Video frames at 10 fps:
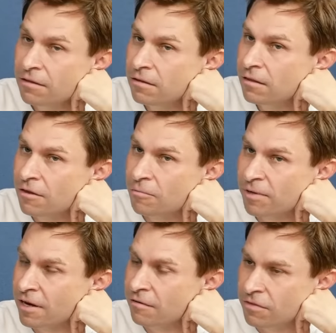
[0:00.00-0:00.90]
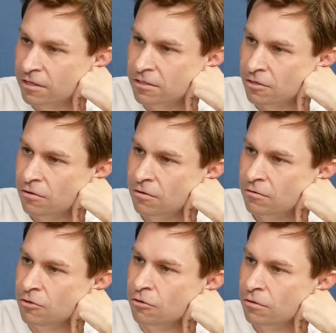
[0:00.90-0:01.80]
there are plenty of things that
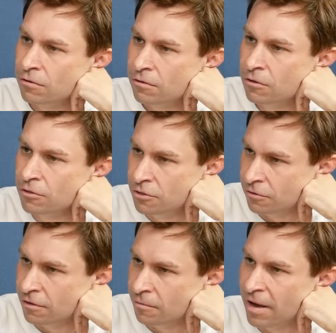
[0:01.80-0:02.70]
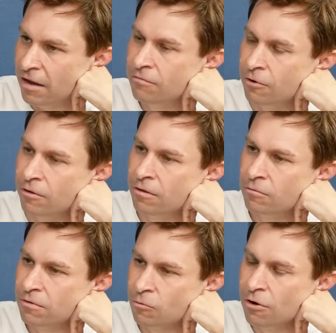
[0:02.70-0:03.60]
you could do that are bad for you.
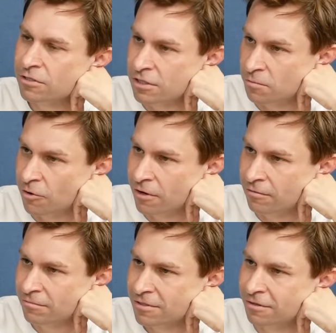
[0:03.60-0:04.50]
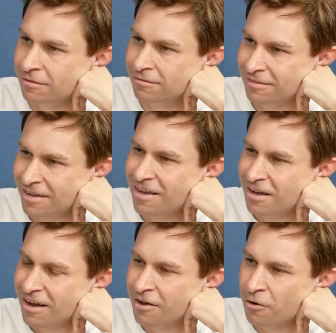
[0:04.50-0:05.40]
The worst is smoking. So yeah.
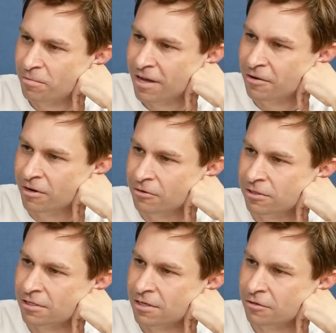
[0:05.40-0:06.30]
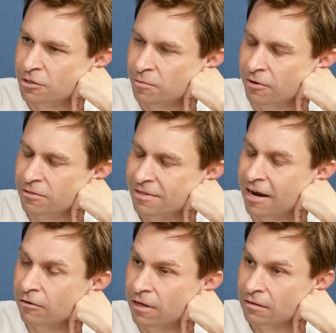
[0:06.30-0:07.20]
I hope anyone who's listening who smokes,
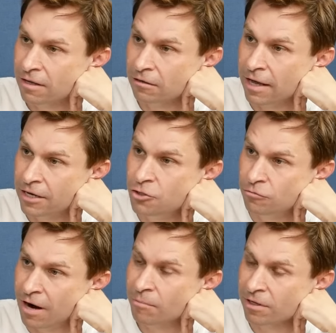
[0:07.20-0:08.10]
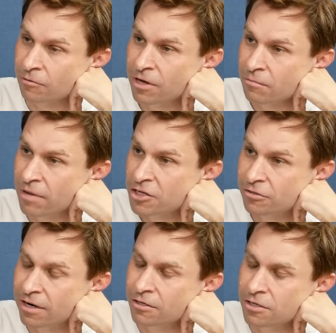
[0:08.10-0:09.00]
that'll age you rapidly. We can measure
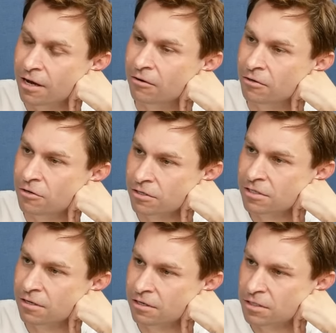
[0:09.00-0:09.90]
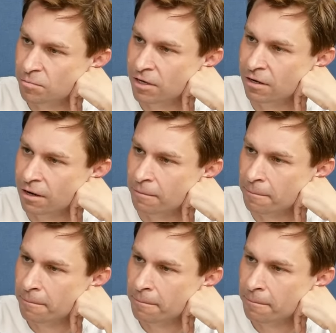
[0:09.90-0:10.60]
age now and you can see it speeding up.